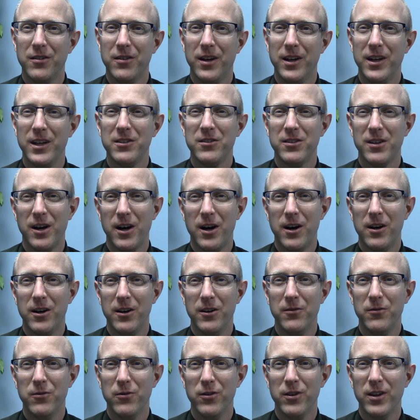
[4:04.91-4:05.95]
that it's
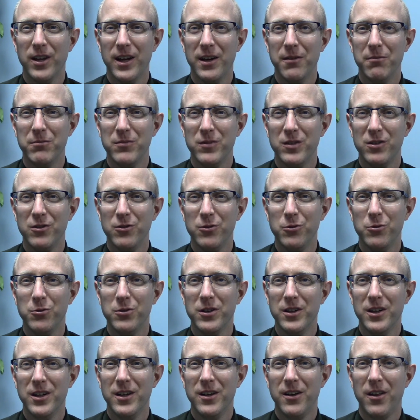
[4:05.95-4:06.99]
hard for them
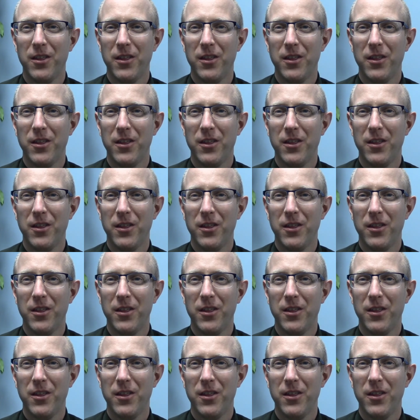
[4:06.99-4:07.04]
to